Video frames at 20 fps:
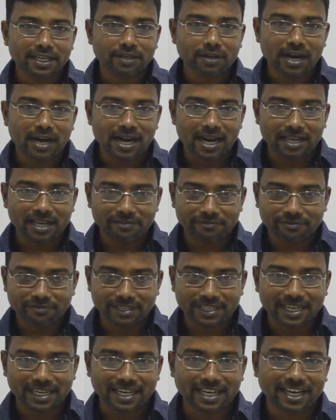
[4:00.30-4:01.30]
your life
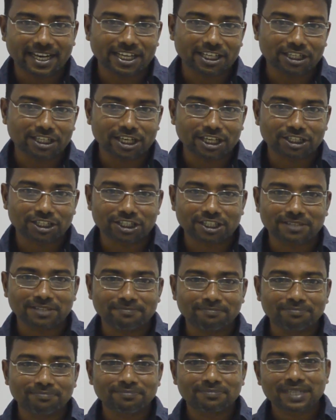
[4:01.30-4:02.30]
in the correct direction.
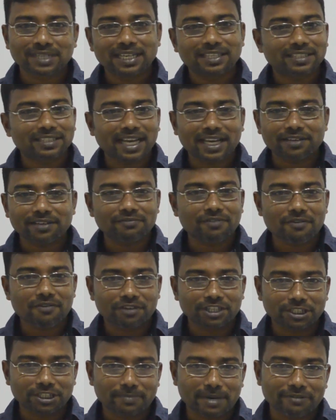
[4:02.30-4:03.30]
Thank you for
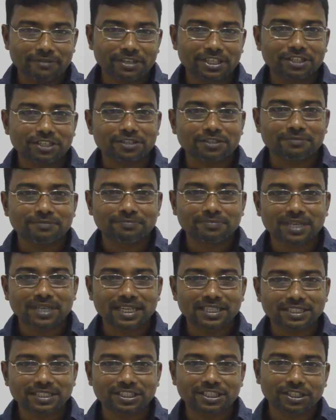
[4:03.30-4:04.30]
watching my video.
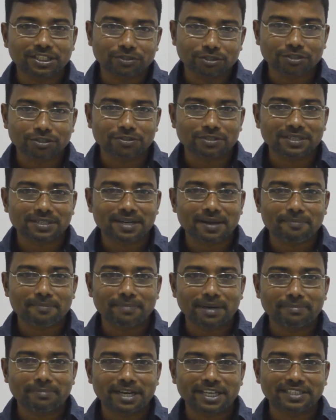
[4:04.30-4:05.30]
See you soon.
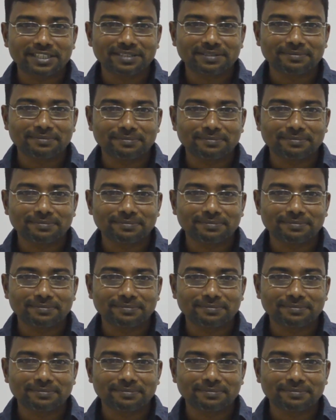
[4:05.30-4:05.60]
Bye bye.